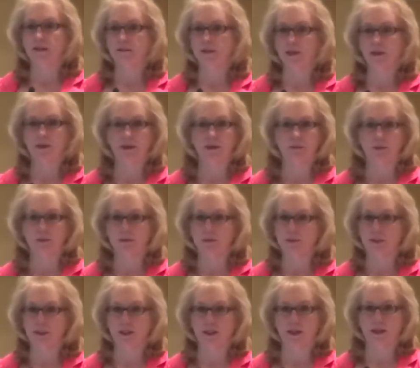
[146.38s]
variables
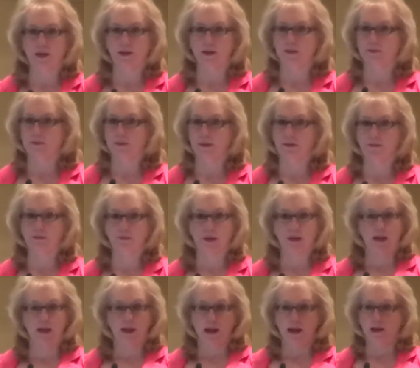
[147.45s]
in there. If
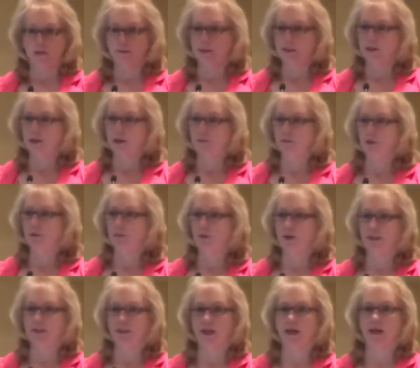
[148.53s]
every time you
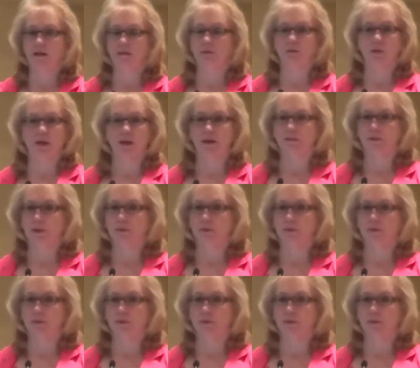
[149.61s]
want that whatever